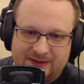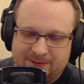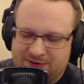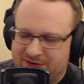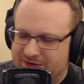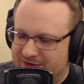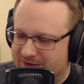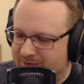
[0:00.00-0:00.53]
I'm
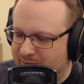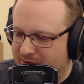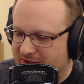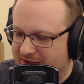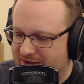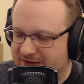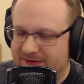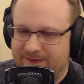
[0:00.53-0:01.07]
sure you can
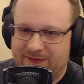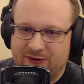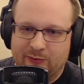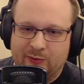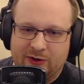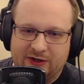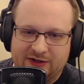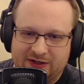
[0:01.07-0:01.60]
buy a
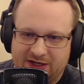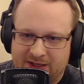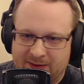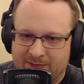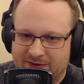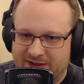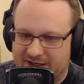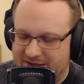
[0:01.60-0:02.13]
third party
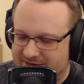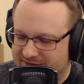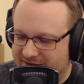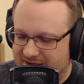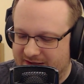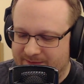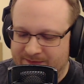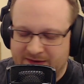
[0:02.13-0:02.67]
cable that has
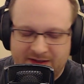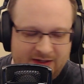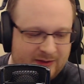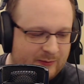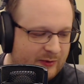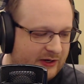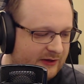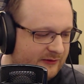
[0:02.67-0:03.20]
that,
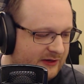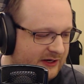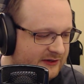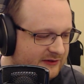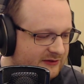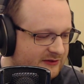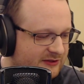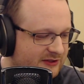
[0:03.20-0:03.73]
but I
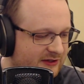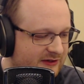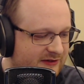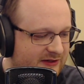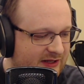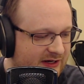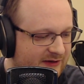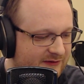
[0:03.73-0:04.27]
just
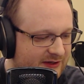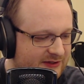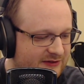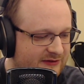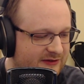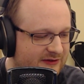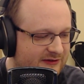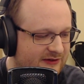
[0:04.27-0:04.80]
chucked that
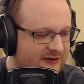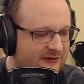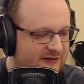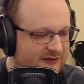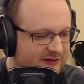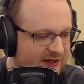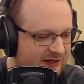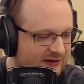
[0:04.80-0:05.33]
eventually because I
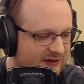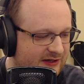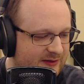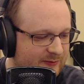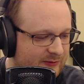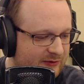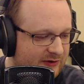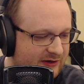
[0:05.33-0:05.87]
couldn't take it
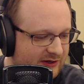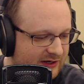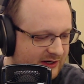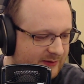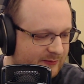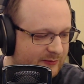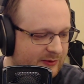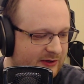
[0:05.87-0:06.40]
anymore,
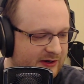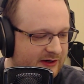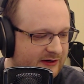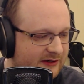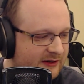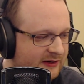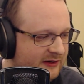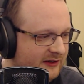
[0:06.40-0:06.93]
and bought
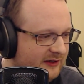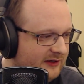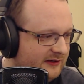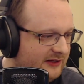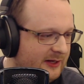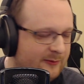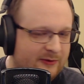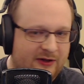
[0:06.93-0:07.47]
a
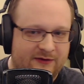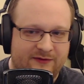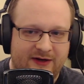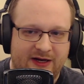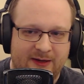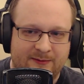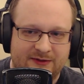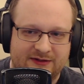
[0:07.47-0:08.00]
cable off
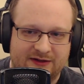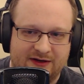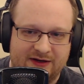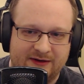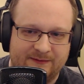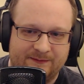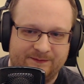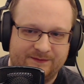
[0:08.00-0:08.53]
of
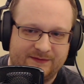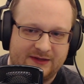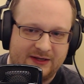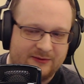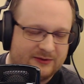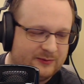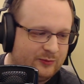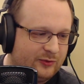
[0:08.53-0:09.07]
Amazon
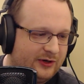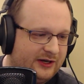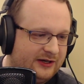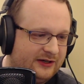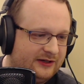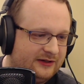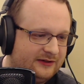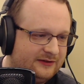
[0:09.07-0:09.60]
that was
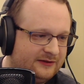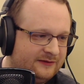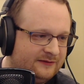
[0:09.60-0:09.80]
braided.